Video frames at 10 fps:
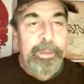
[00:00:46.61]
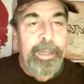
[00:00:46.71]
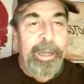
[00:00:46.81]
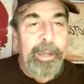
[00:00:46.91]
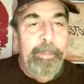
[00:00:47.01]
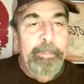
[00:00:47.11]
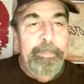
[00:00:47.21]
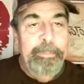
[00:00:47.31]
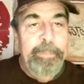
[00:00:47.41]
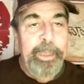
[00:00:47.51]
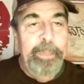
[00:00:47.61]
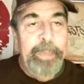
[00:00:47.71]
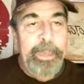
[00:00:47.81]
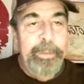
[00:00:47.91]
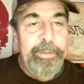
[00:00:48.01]
uh,
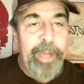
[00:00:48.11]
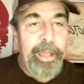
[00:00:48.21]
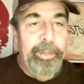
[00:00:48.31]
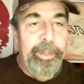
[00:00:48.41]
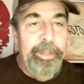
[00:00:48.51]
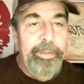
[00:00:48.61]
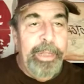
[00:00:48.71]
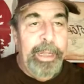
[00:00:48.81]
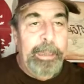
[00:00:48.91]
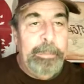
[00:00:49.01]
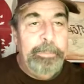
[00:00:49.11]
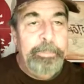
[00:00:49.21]
millimeter tolerance there.